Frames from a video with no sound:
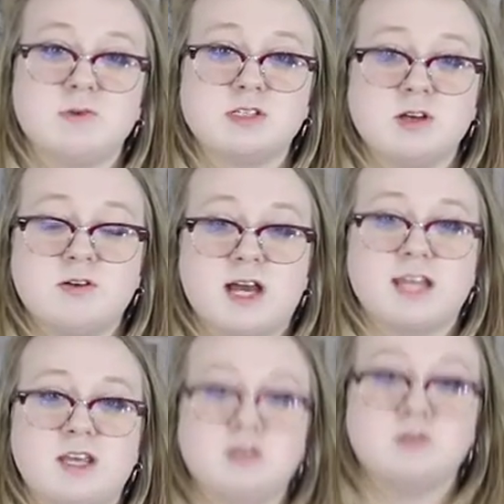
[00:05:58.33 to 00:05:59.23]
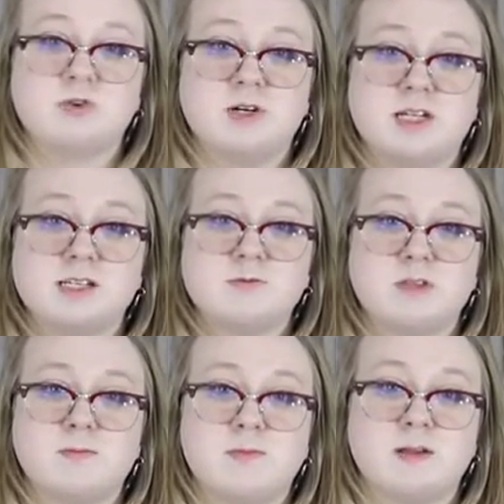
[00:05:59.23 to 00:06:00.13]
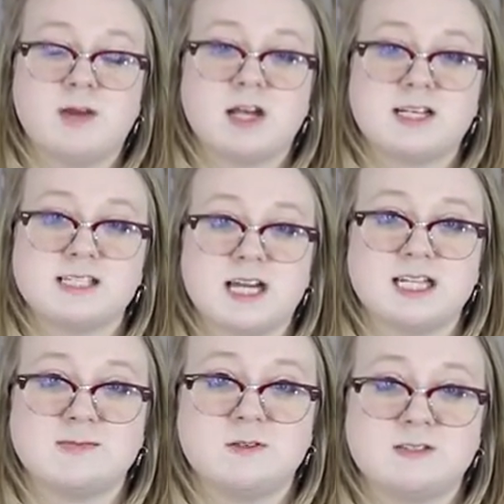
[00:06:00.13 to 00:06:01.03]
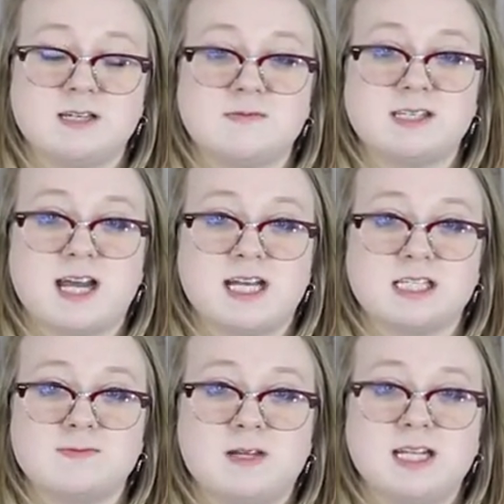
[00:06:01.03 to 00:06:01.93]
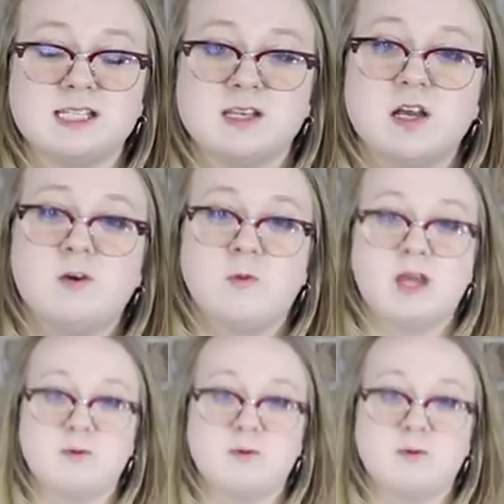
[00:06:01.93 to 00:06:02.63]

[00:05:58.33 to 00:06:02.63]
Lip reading: We're so glad that you joined us with Mid-America Science Museum Science Minutes. We